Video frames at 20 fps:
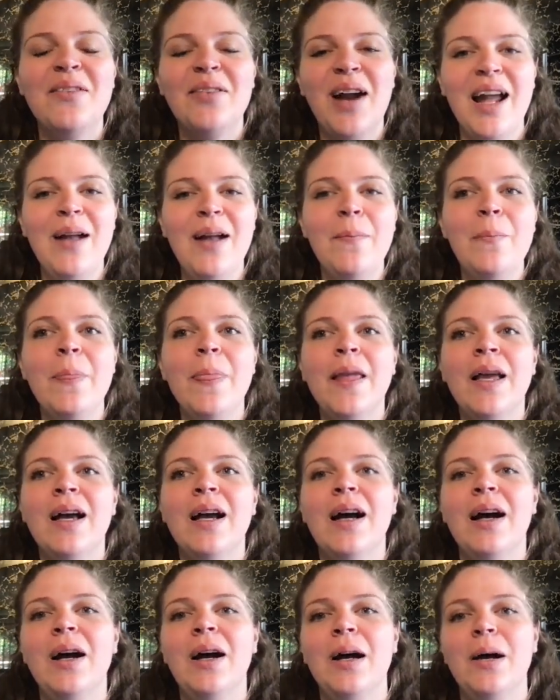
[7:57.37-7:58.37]
right?
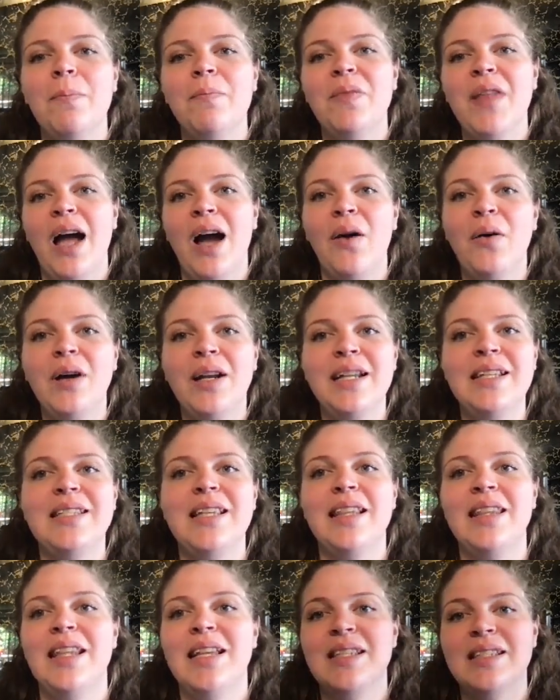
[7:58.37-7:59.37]
Um, how can I
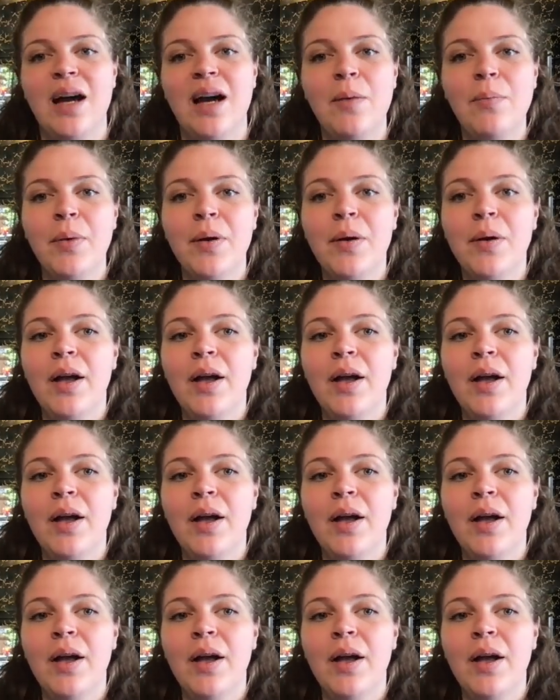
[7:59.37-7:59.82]
set things up